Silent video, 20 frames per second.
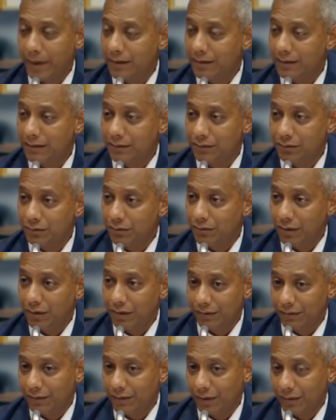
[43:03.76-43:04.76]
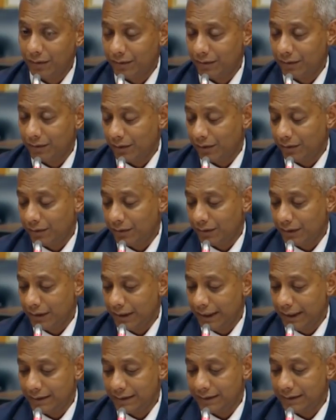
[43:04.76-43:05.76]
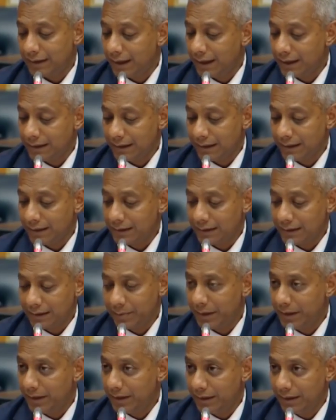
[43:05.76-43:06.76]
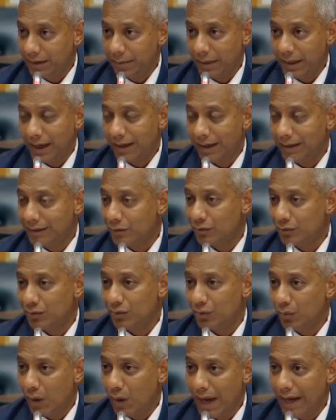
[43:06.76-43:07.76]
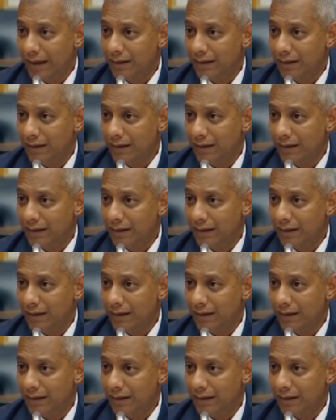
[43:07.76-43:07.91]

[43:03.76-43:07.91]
part of the exercise that suspended them and I understood why.